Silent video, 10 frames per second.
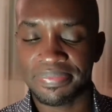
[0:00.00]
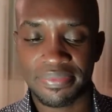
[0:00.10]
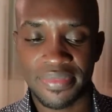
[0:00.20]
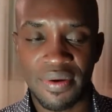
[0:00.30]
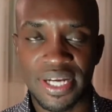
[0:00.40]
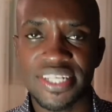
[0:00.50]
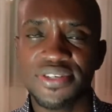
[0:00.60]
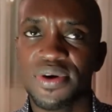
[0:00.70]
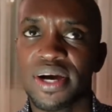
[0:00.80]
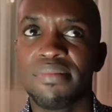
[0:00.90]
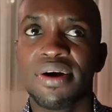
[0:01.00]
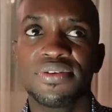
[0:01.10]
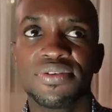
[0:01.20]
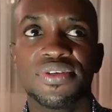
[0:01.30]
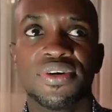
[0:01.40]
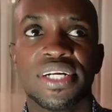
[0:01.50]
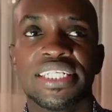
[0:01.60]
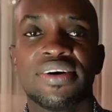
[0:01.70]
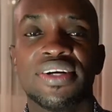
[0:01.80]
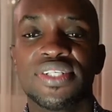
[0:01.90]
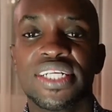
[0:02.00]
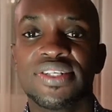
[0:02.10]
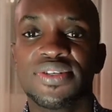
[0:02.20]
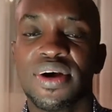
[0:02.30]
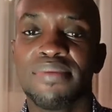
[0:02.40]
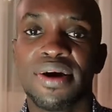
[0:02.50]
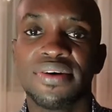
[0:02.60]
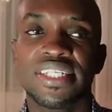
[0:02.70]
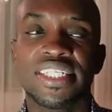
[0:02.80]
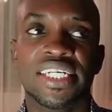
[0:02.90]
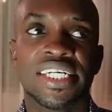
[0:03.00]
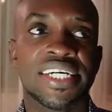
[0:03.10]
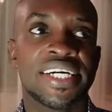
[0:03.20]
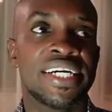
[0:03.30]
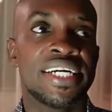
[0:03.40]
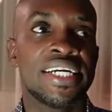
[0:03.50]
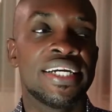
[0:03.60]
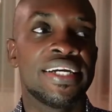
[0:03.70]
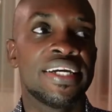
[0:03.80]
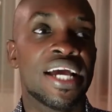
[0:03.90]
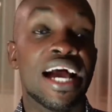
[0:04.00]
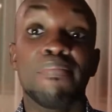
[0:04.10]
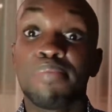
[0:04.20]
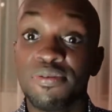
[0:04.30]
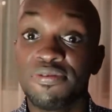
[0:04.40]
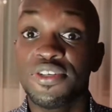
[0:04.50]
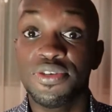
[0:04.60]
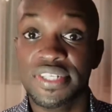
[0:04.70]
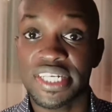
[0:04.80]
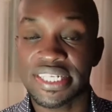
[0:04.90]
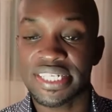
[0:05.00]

What do you call it? I want us to talk about approved users.